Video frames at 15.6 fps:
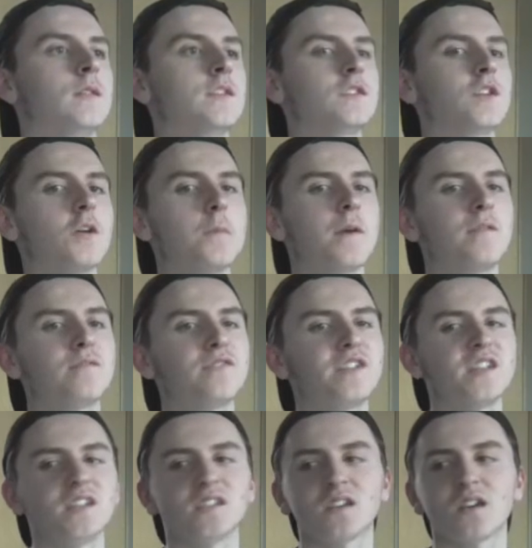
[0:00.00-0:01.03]
There's no
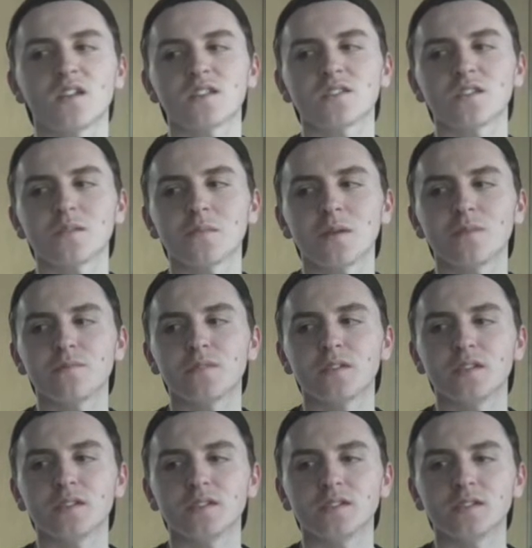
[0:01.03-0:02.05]
monthlies? Oh, there's no
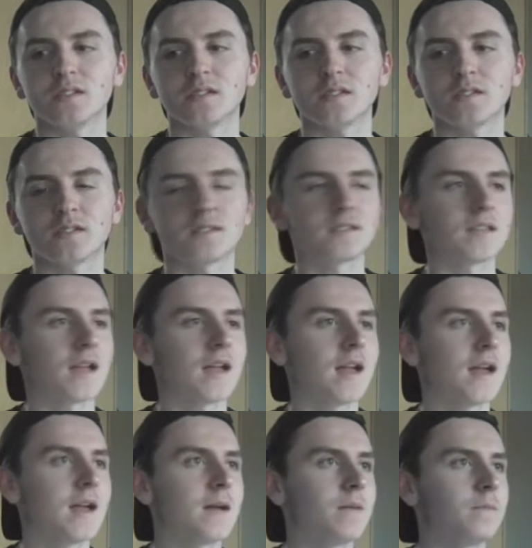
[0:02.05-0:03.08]
monthlies.
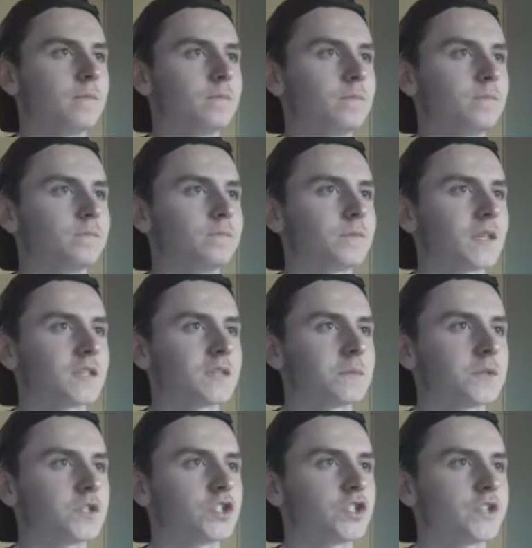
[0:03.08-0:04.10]
Damn, that's a
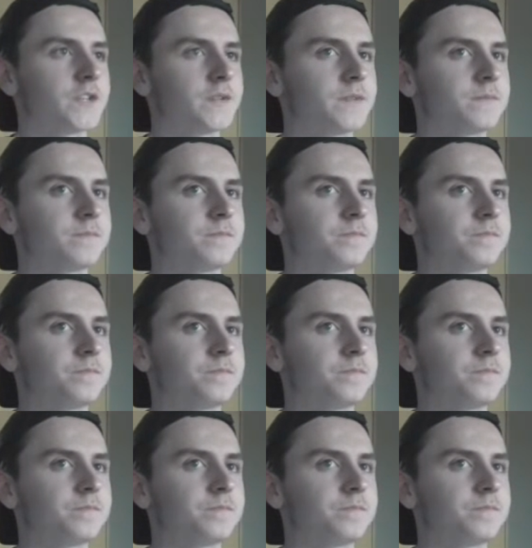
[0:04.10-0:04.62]
bit shit.